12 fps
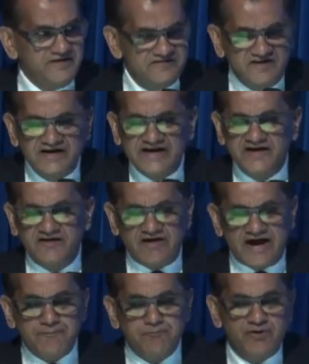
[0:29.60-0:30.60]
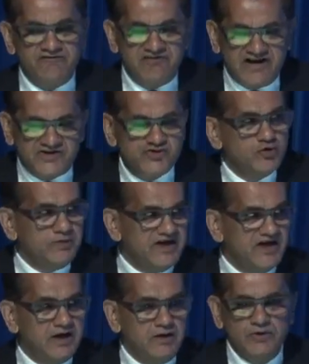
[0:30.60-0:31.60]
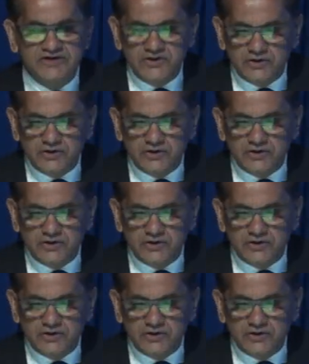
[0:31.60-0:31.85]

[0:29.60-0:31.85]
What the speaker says: is indeed a rare privilege to be here with